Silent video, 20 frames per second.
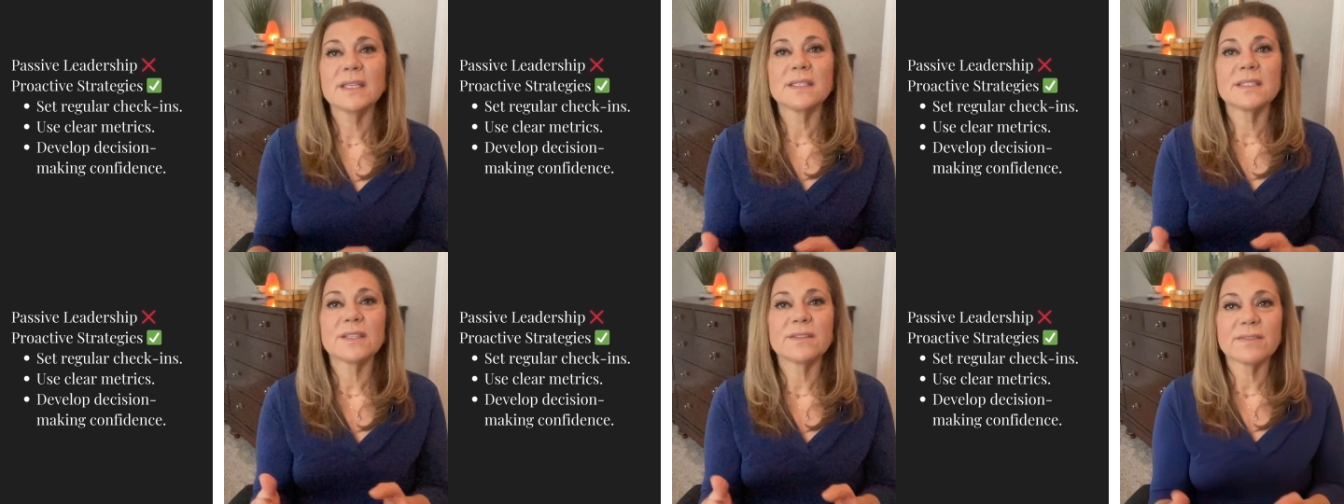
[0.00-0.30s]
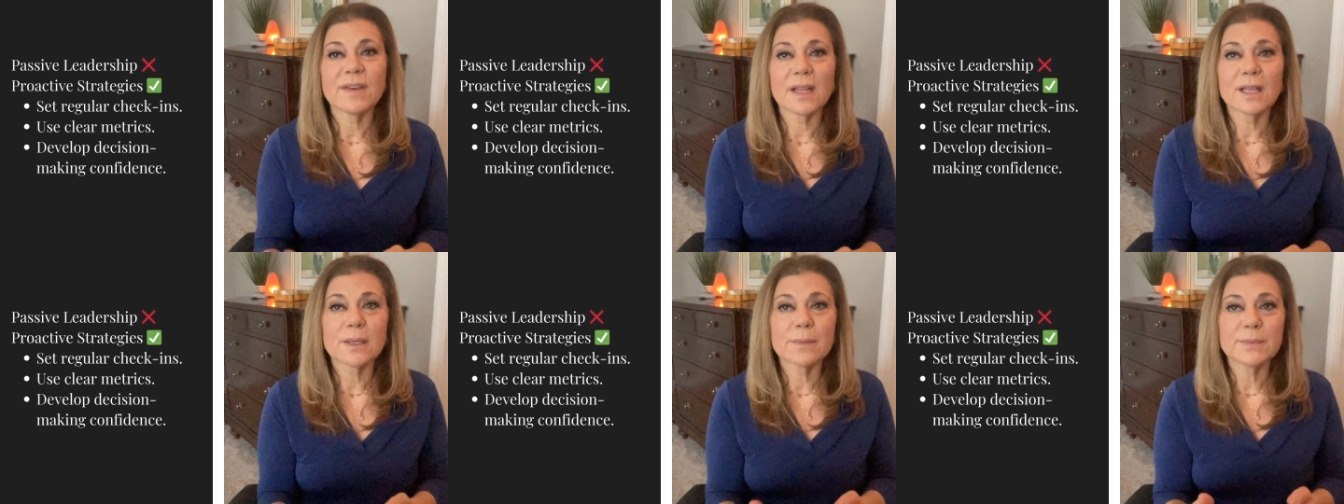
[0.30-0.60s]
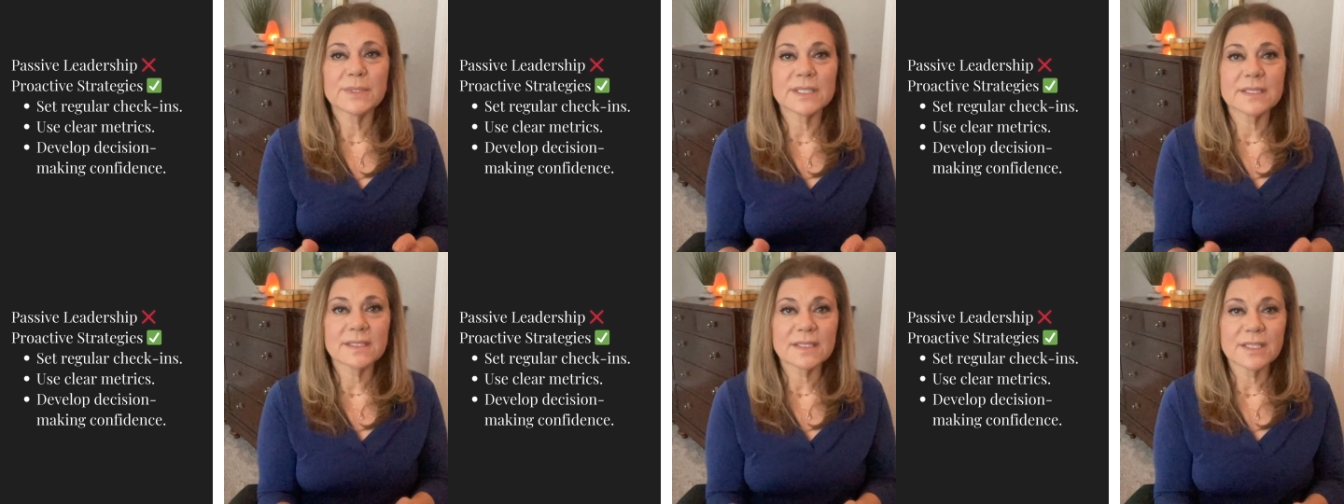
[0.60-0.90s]

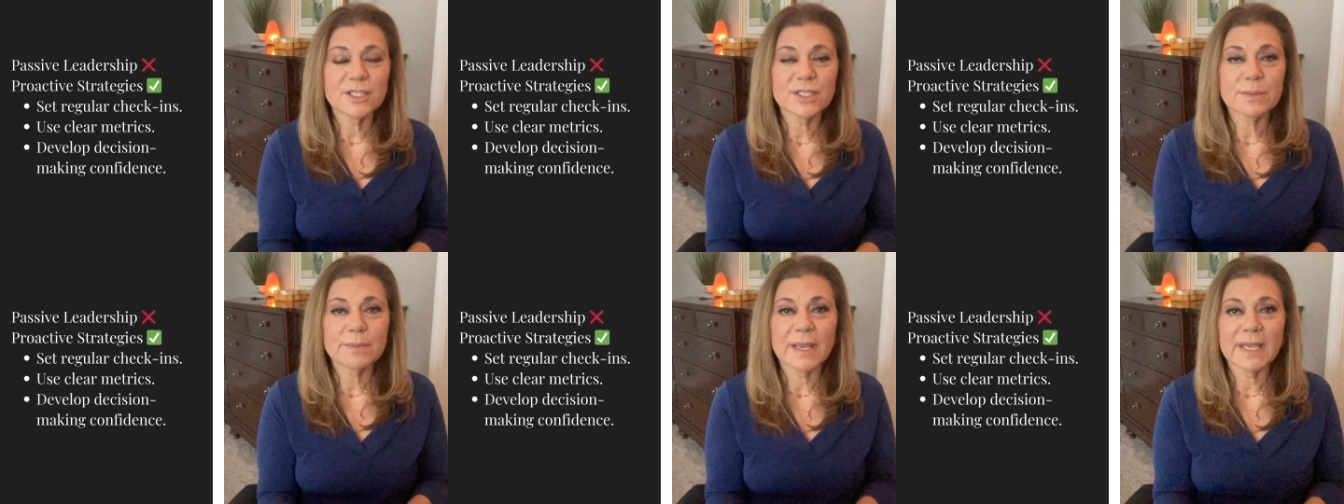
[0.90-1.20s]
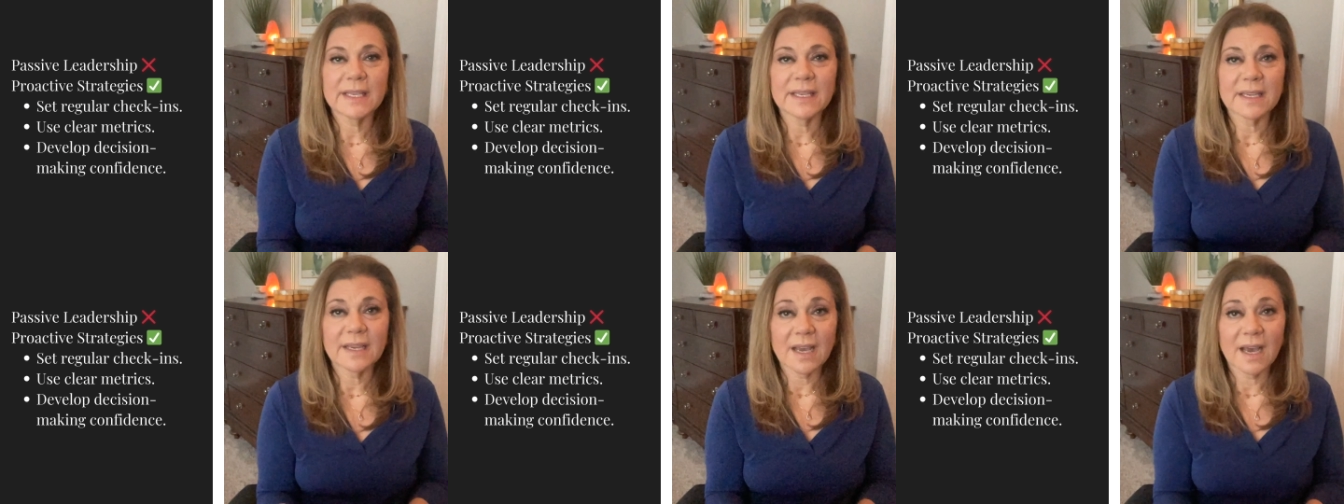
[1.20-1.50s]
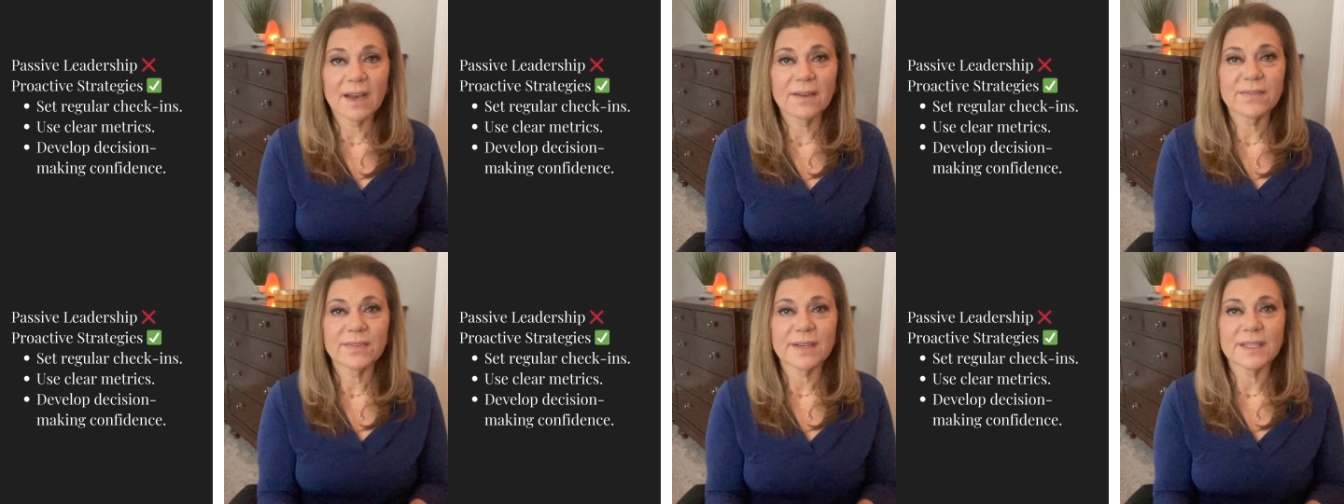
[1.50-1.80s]
Develop decision-making
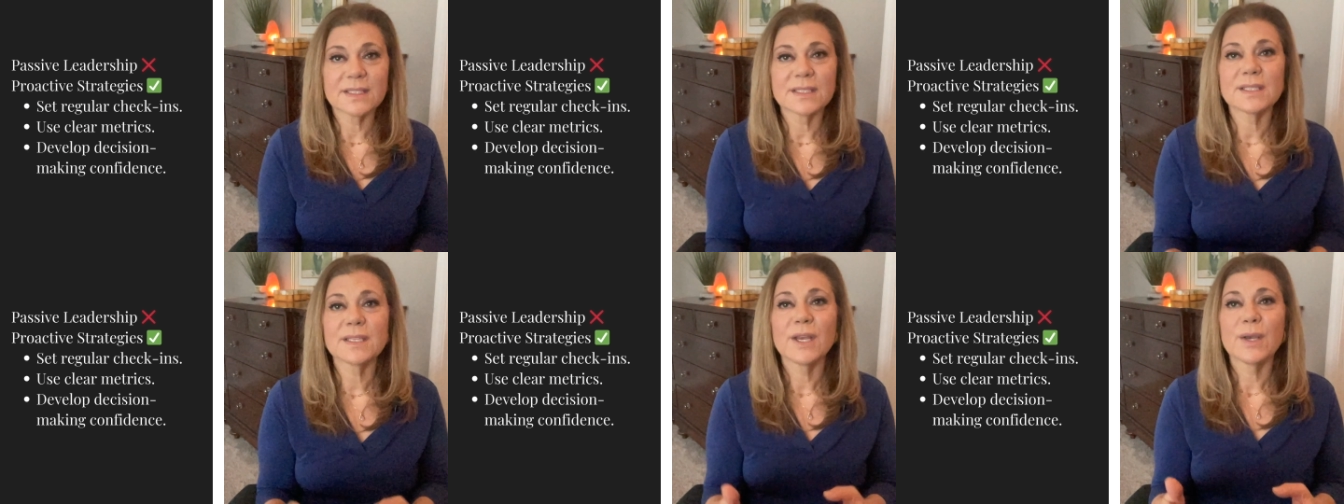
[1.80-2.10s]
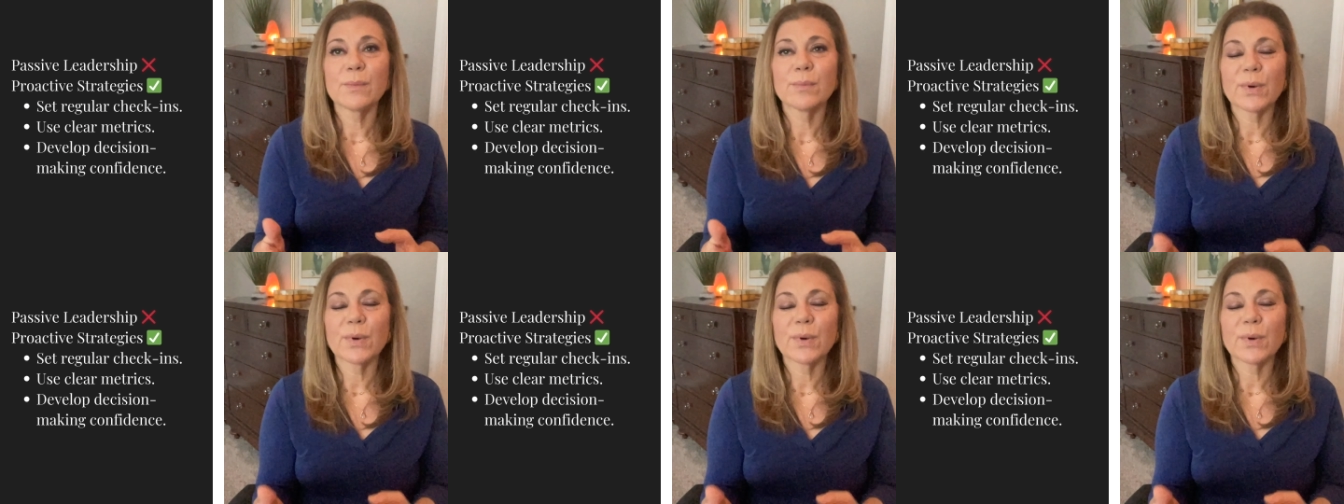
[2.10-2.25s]
confidence.